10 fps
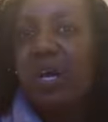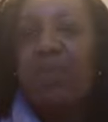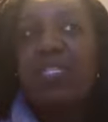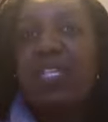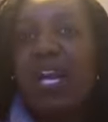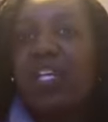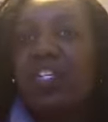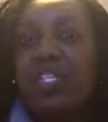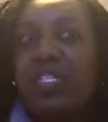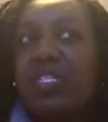That was sad
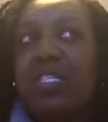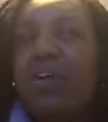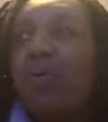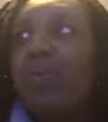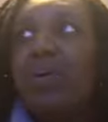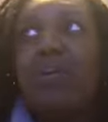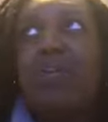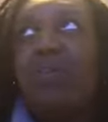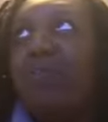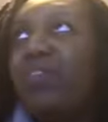shit to see. Don't put her on